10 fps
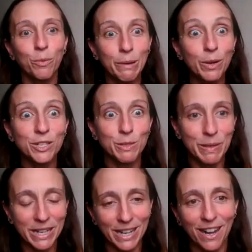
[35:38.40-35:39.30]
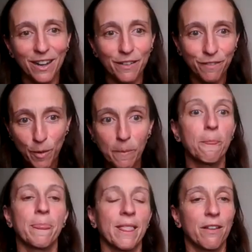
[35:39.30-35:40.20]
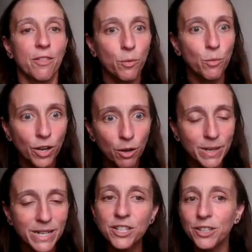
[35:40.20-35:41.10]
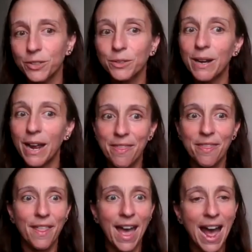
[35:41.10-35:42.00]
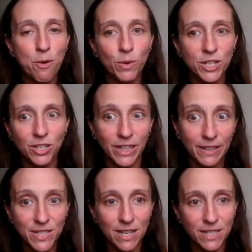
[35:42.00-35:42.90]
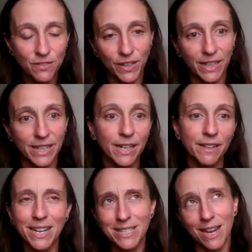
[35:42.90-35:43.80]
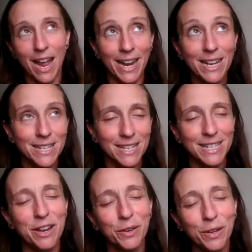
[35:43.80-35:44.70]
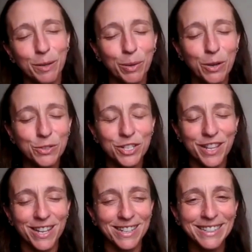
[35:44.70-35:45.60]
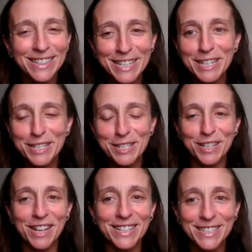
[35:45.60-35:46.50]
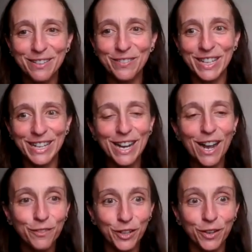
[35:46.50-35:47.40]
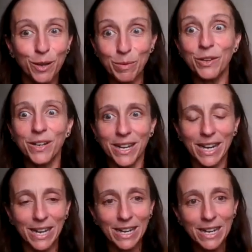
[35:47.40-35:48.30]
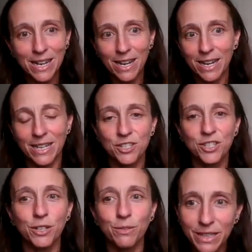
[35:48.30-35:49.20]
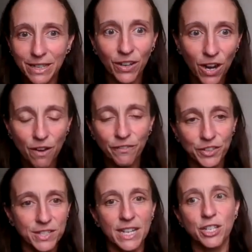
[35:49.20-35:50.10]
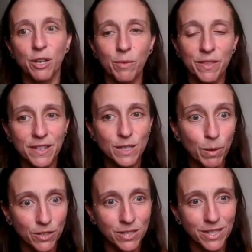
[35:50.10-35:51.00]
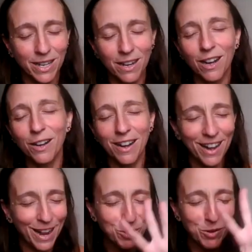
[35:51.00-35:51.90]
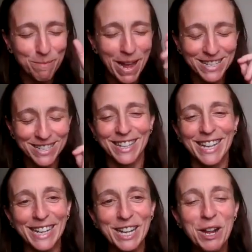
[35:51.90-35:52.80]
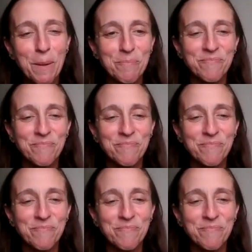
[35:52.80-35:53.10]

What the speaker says: we were speaking of the work we do, and that which leaves us feeling, I guess that's how you can approach the selectivity of your community, is, do you leave a conversation with this person? Oh, I'm going back to like